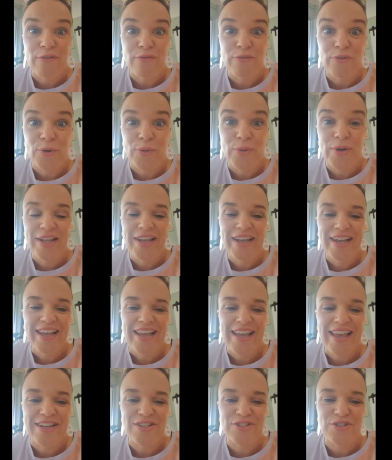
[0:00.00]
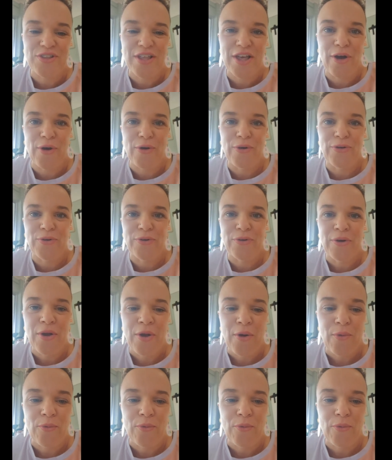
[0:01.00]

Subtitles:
it forward and do their own